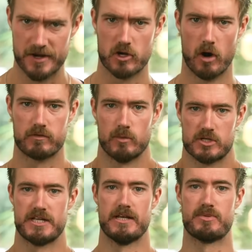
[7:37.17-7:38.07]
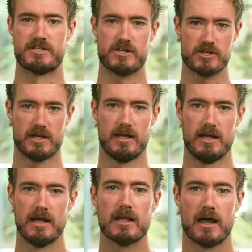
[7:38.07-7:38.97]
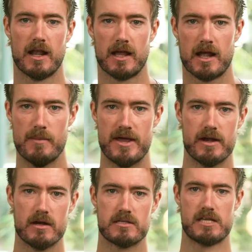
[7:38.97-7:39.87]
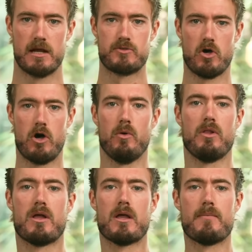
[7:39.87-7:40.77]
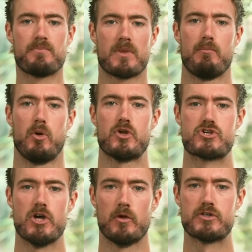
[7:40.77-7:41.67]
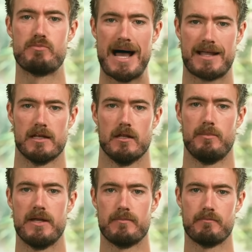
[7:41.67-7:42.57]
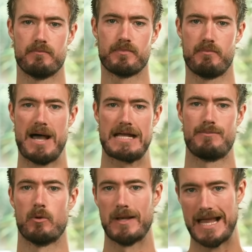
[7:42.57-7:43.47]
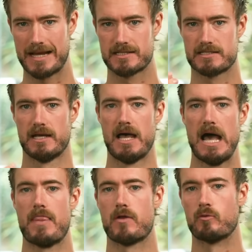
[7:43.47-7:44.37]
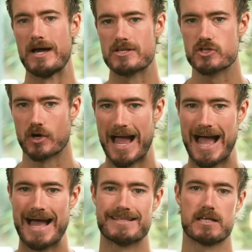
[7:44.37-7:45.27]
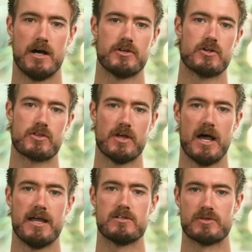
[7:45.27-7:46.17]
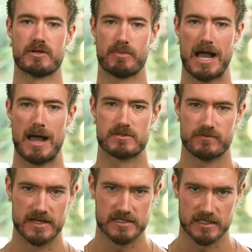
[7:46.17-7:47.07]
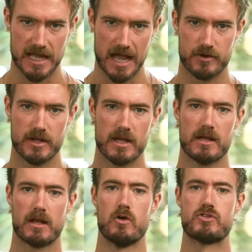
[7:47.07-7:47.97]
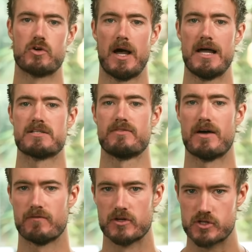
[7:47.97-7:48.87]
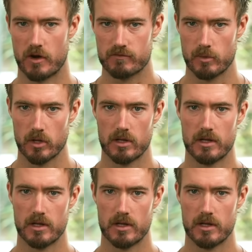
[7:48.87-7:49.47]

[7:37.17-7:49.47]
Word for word: a comfortable seated position, kind of like I'm in here. Sit up tall, pull your shoulders back a little bit, back but relaxed, and then rest your hands on your thighs with your palms facing down. Close your eyes if that feels comfortable,